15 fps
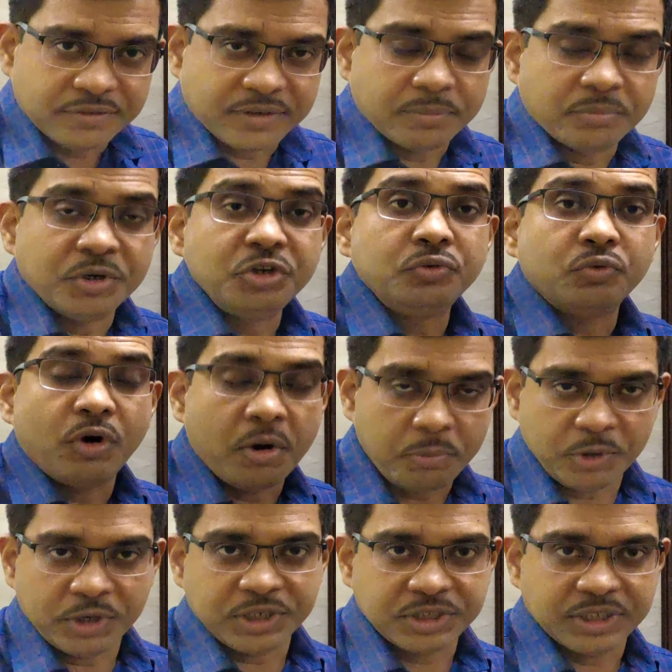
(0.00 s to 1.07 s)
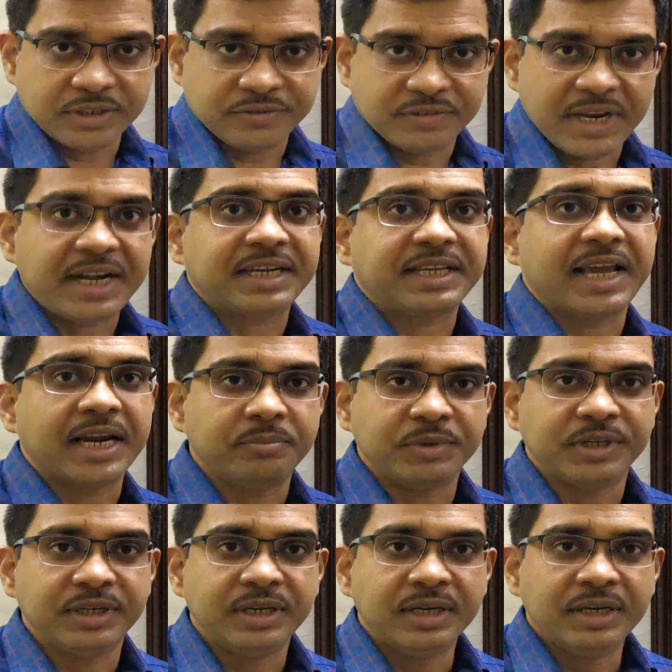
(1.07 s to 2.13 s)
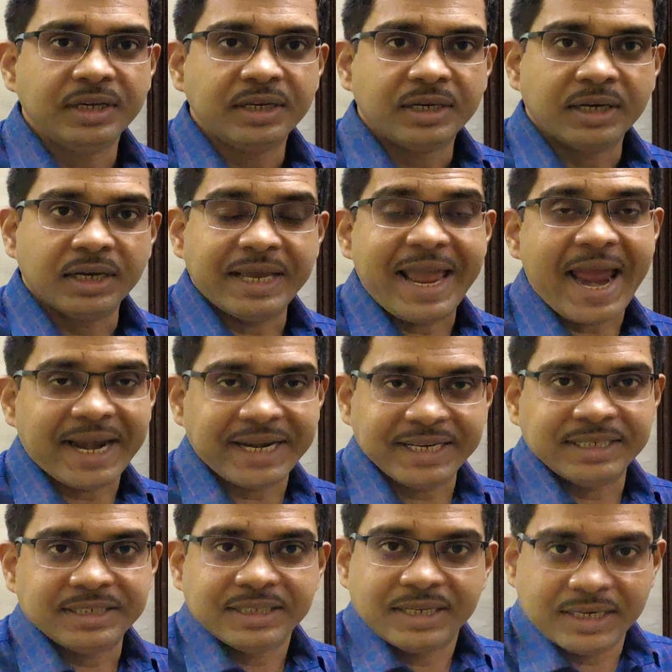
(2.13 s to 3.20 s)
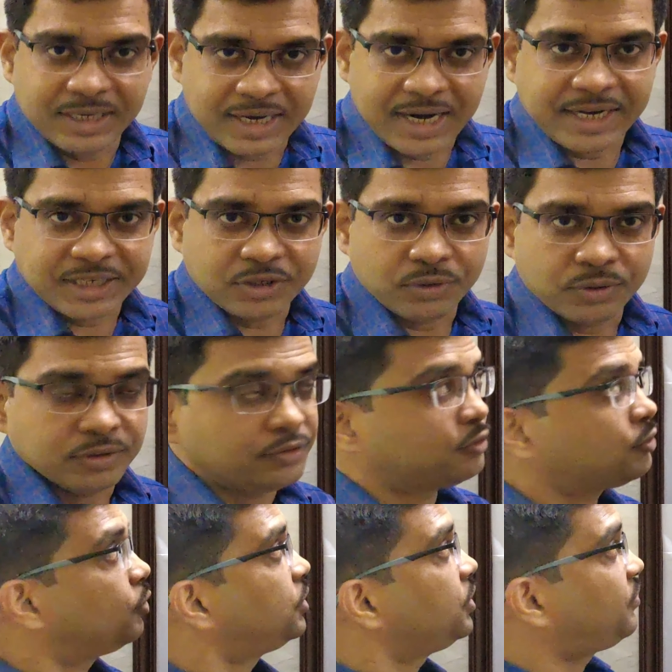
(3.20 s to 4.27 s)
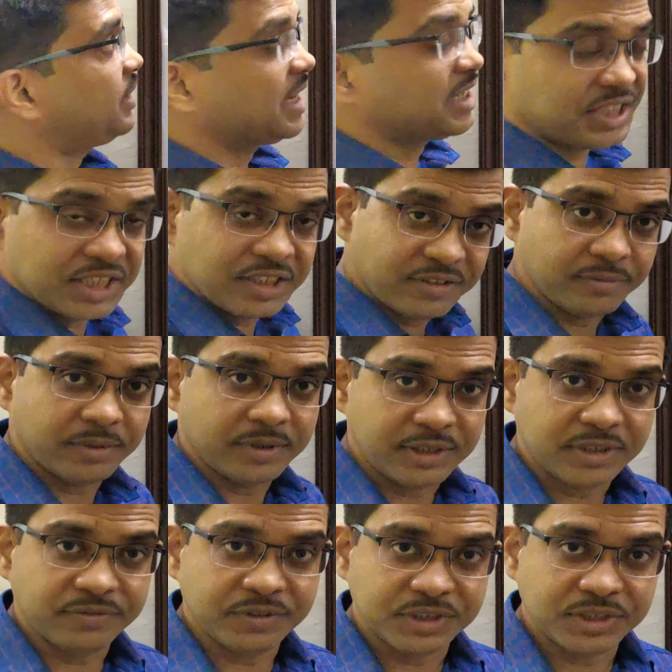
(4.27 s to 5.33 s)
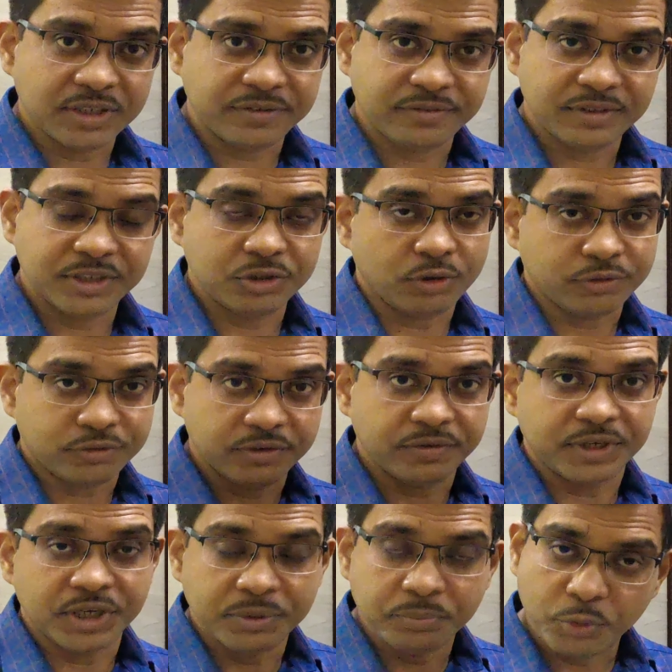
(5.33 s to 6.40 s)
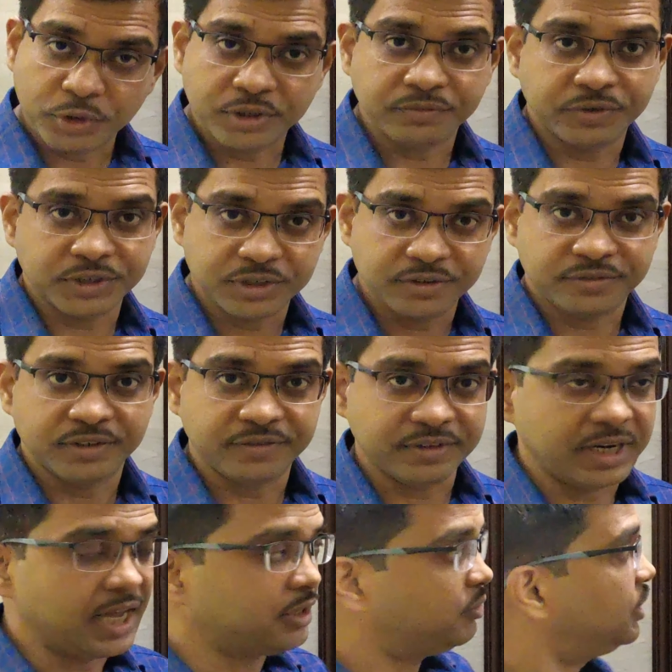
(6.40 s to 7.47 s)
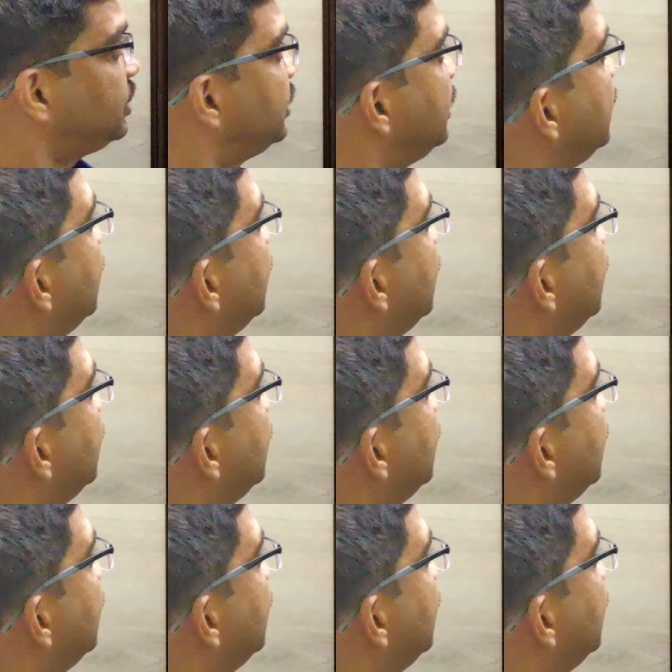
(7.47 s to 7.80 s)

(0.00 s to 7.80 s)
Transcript: some new operations that can be added later on. So this extensibility features is also a very important features in C language.